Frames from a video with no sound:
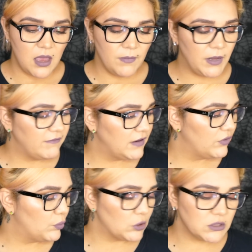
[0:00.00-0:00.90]
but I've
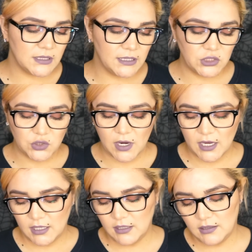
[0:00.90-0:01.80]
never personally
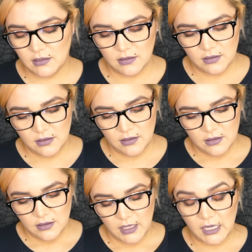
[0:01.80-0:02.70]
tried
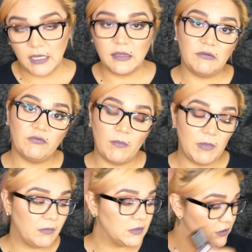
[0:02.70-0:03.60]
anything from
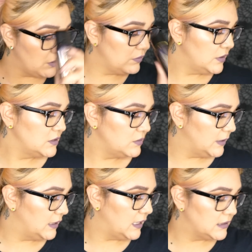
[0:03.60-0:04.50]
them, so this will
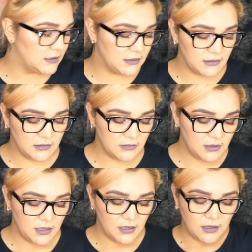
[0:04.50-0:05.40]
be a nice
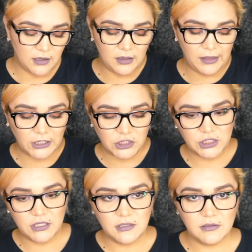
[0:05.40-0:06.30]

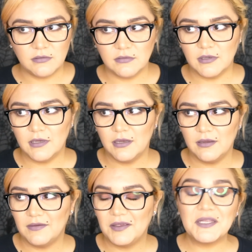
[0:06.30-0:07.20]
collection
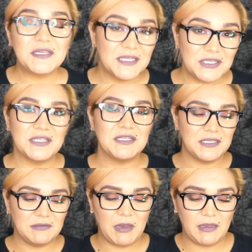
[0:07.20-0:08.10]
addition
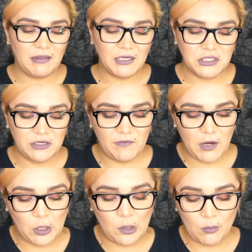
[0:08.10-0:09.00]
to my collection of
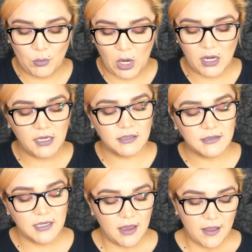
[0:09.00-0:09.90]
hair
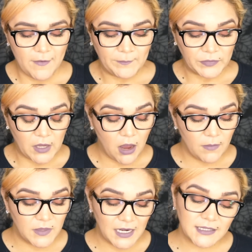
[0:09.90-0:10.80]
products.
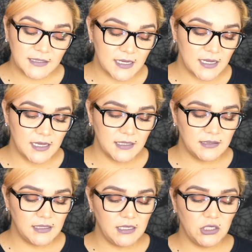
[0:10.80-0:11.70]
The next thing
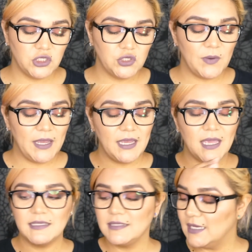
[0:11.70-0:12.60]
is the Jouer
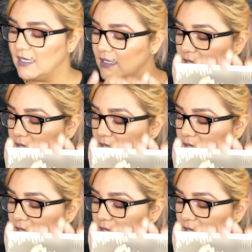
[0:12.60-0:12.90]
Skinny